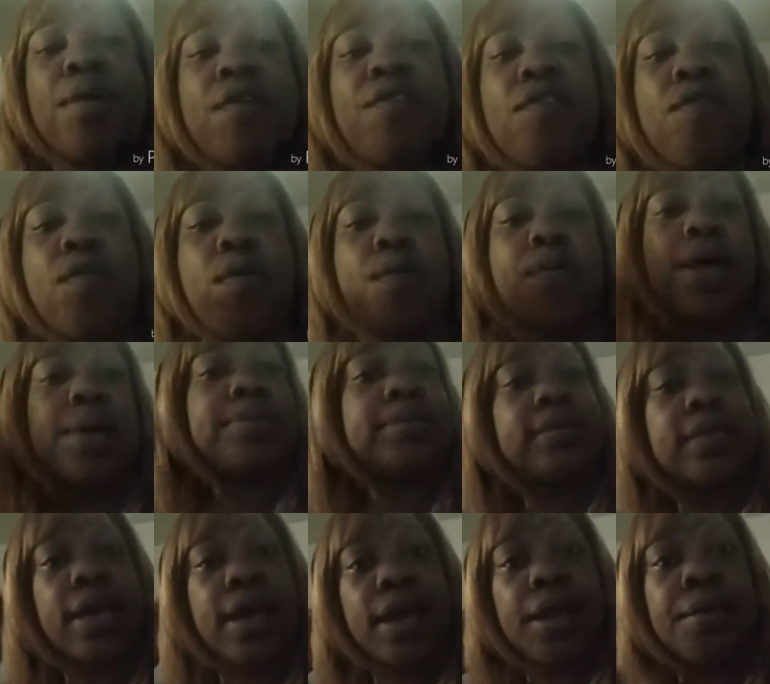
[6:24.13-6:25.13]
from off of a
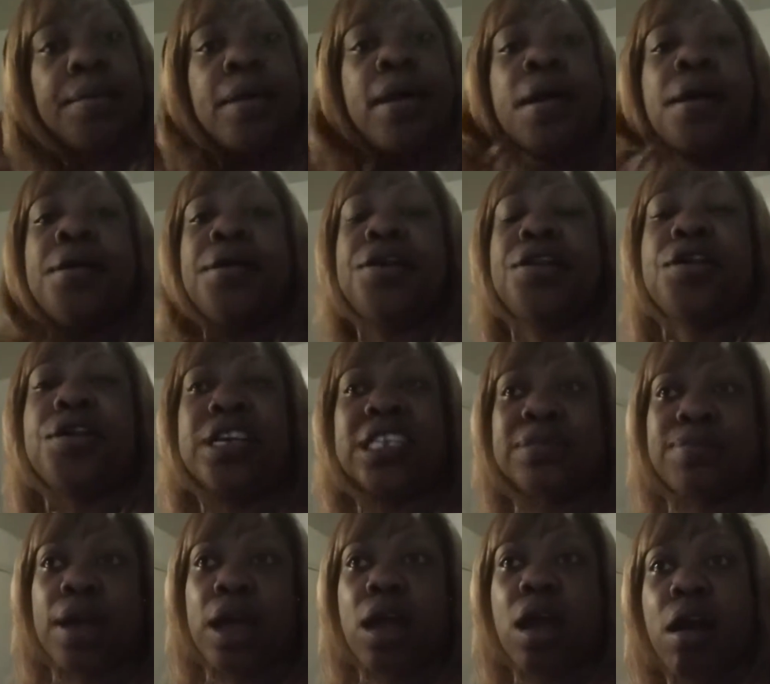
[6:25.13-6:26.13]
website. You know,
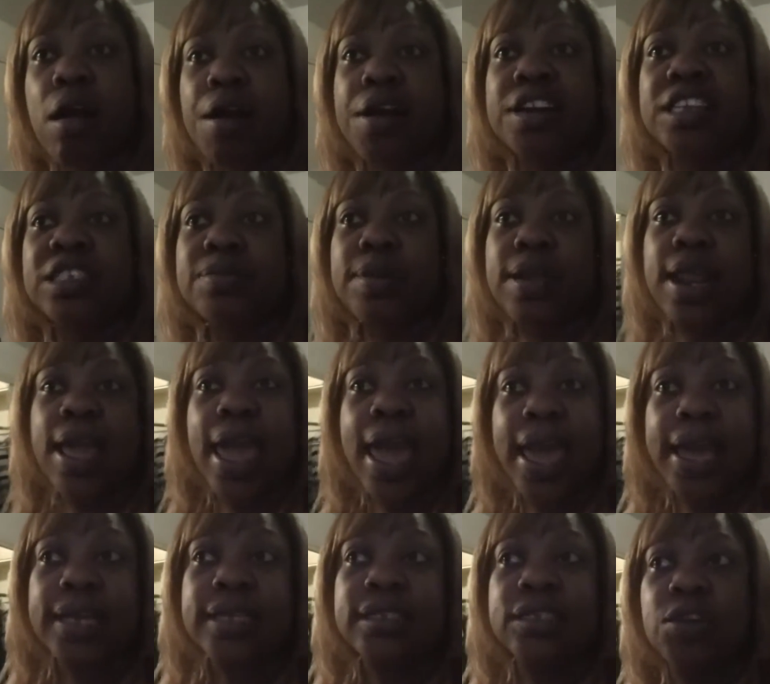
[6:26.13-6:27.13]
because my card has been
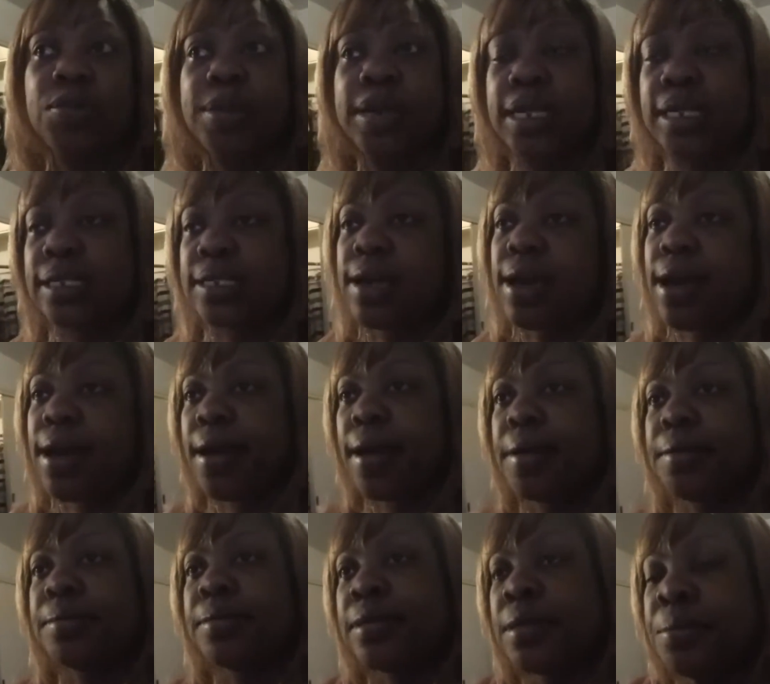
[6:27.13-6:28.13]
hacked so many
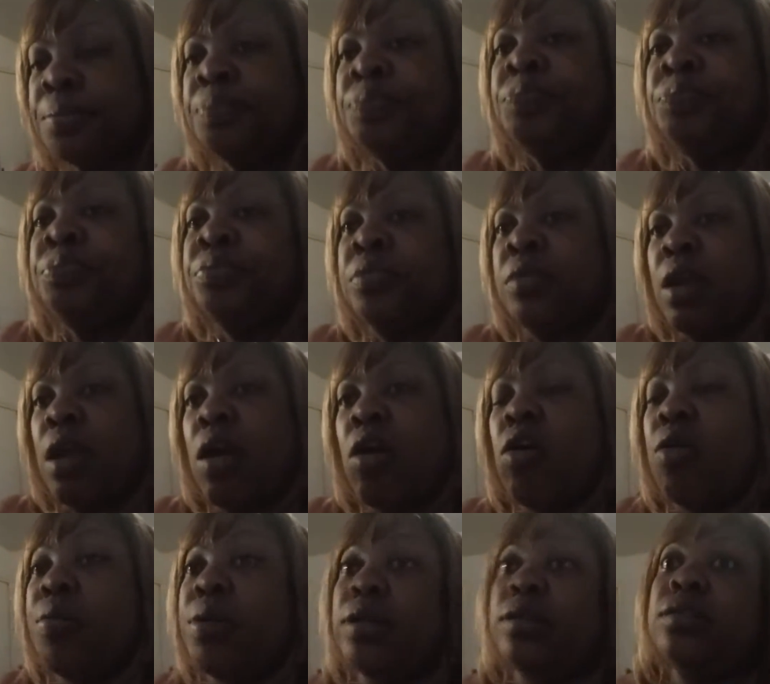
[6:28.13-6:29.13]
times.
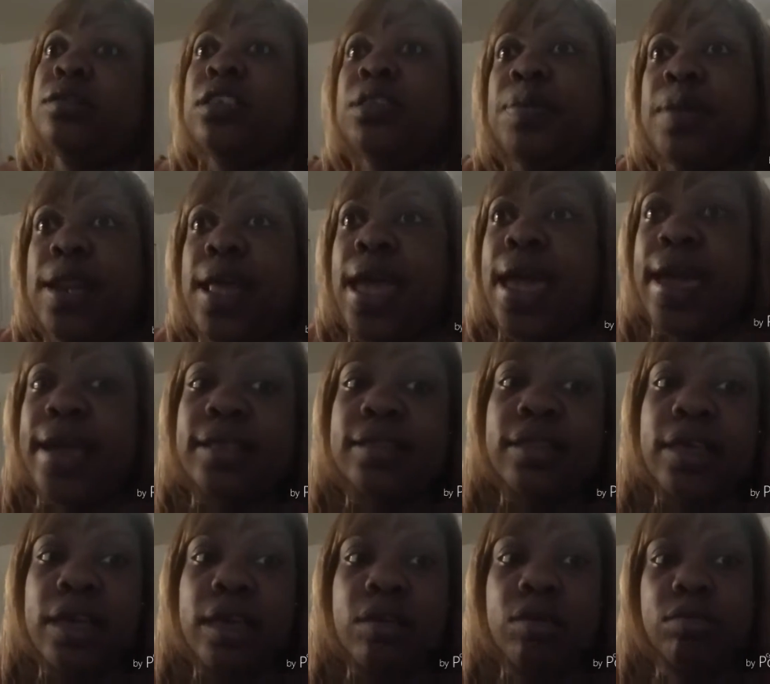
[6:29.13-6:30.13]
Oh, well, it's been
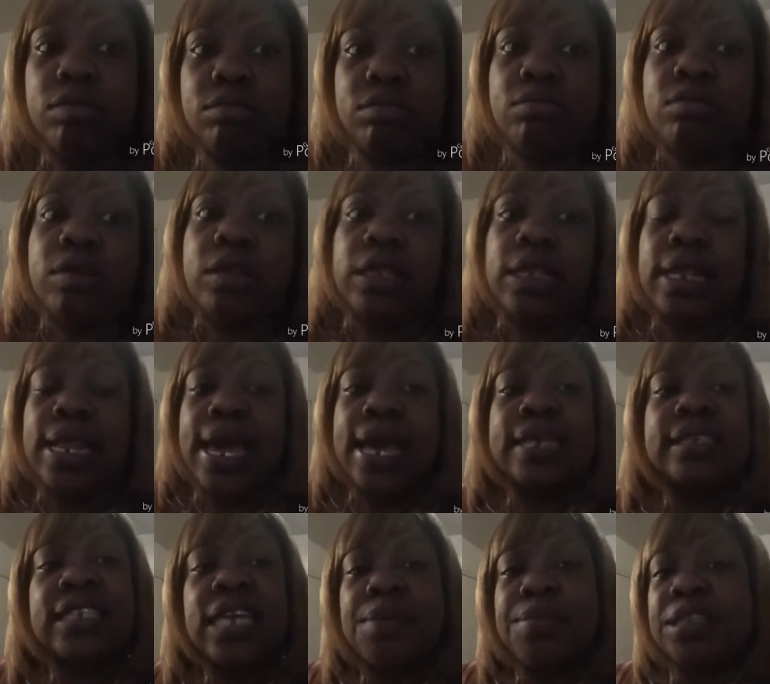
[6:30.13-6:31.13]
hacked like, well, the
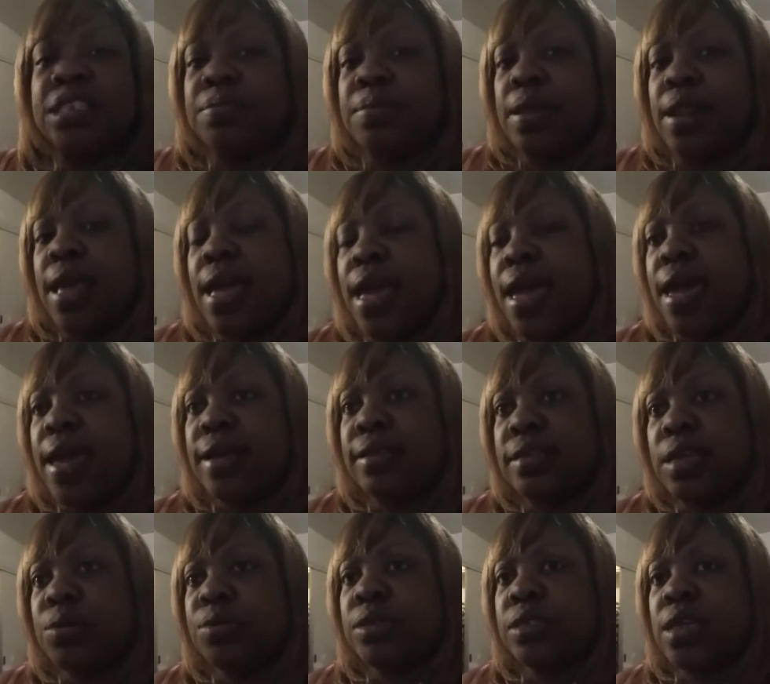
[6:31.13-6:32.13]
last time it's been
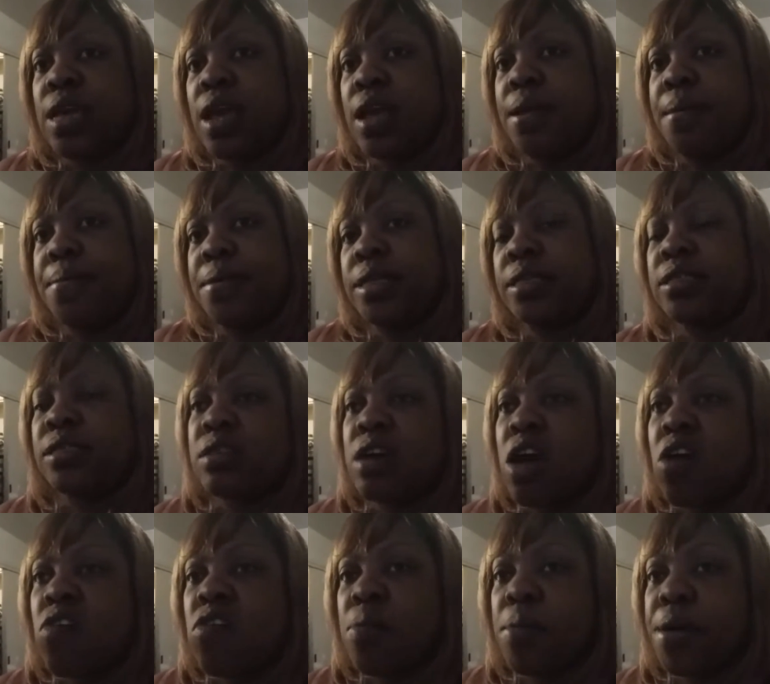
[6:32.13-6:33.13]
hacked, I was kind of pissed
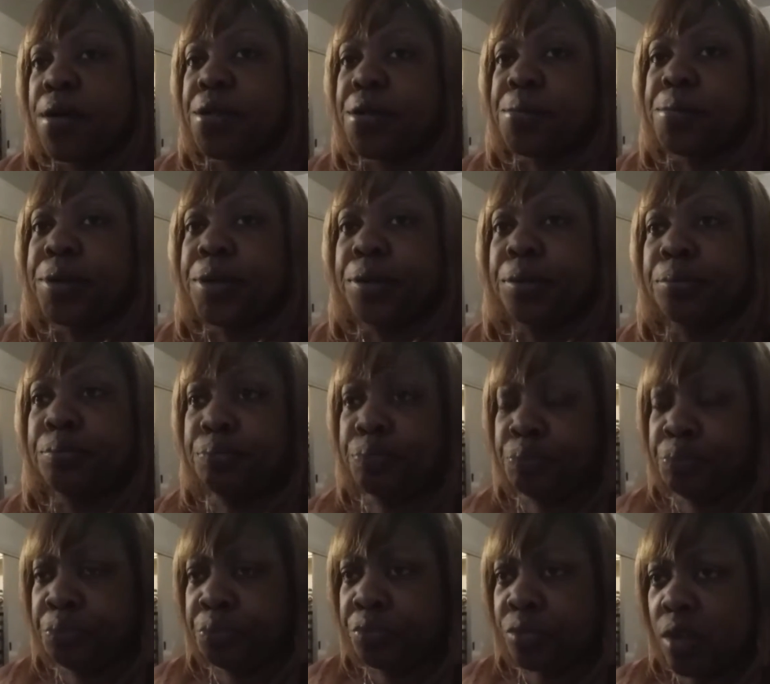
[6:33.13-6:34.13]
off about it. But,
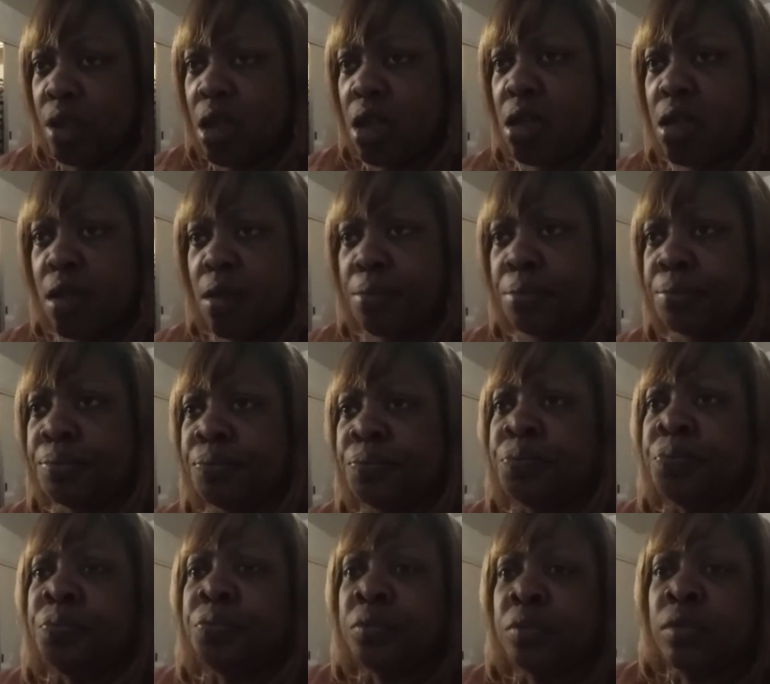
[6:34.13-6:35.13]
um,
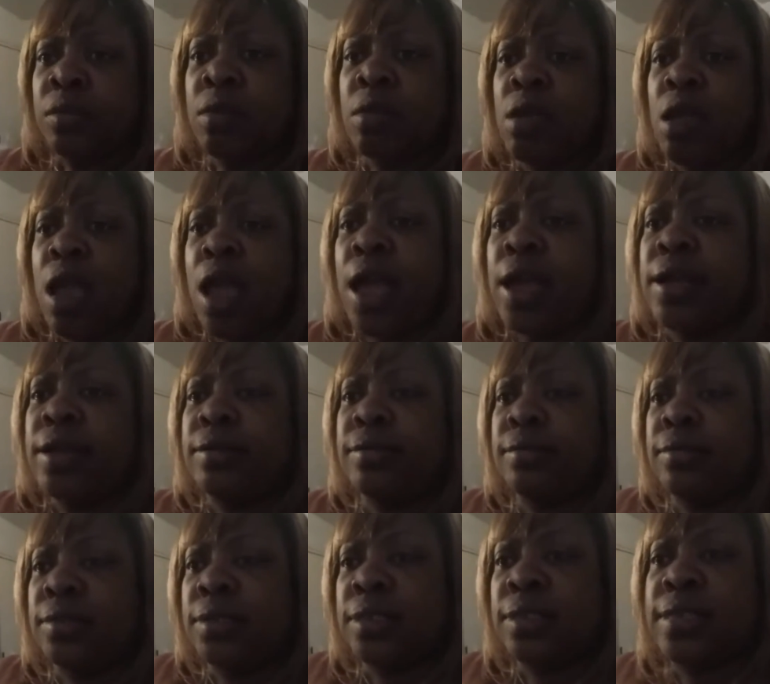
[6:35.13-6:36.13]
I
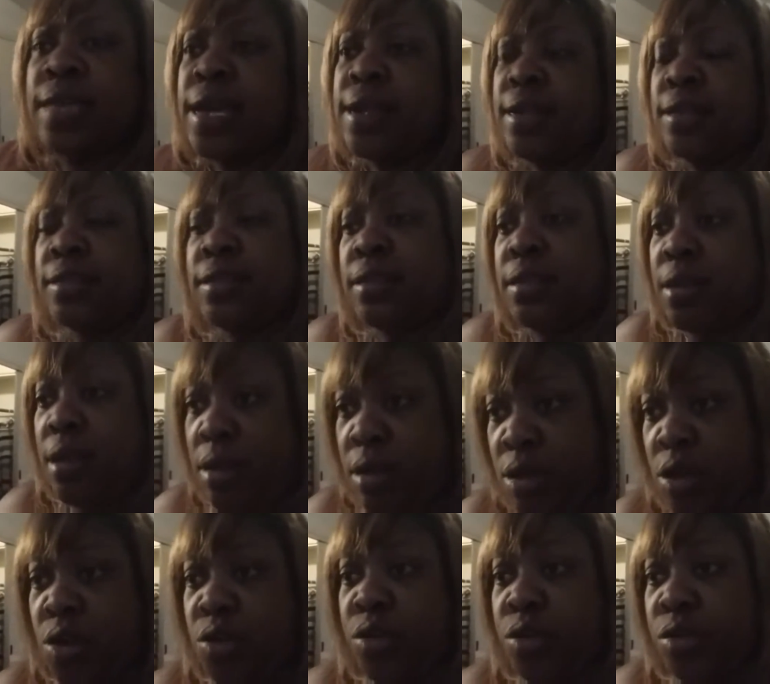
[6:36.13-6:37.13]
decided,
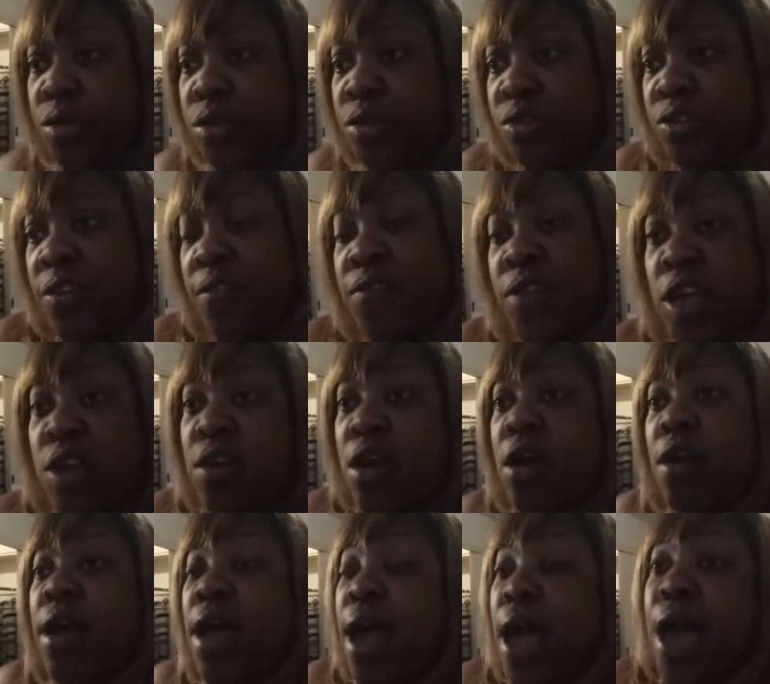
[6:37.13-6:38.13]
you know, to, to figure
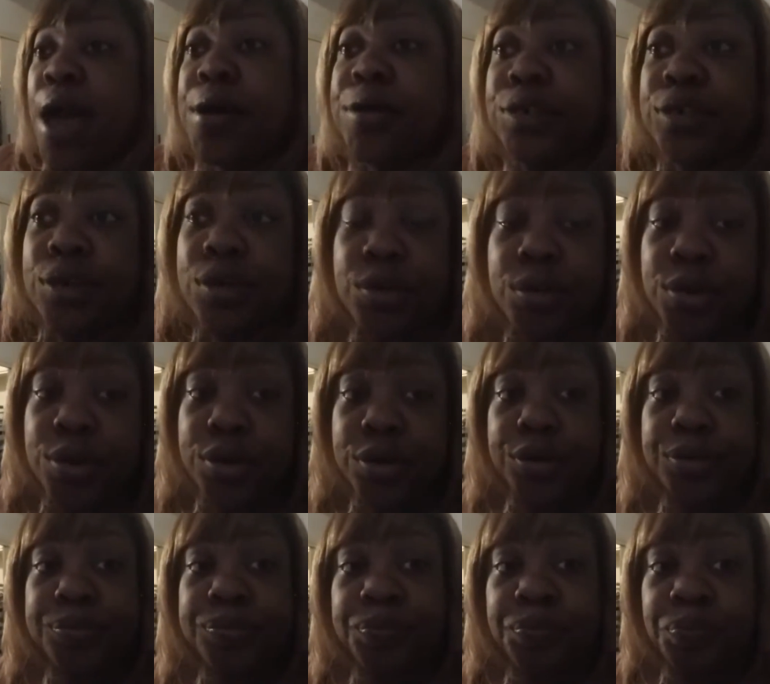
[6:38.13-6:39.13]
out how to
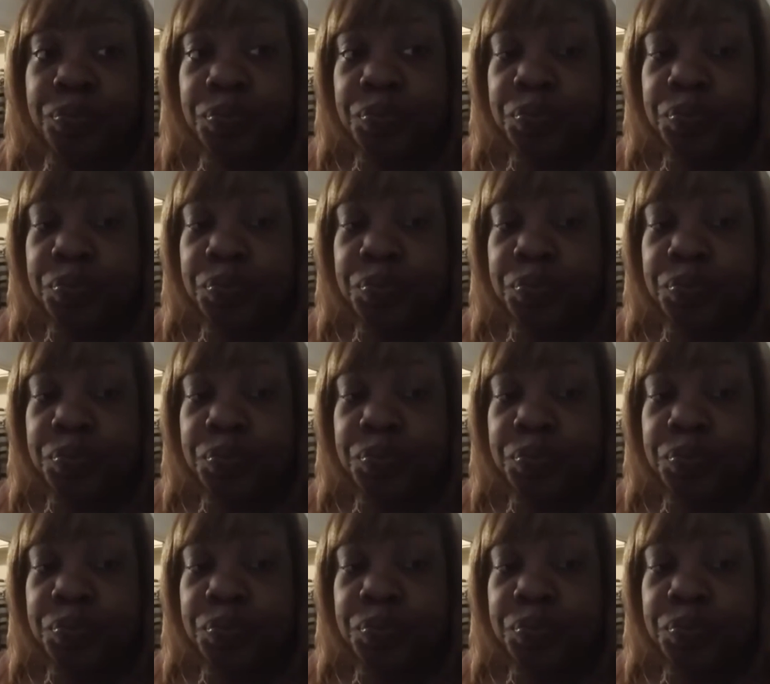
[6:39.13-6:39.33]
order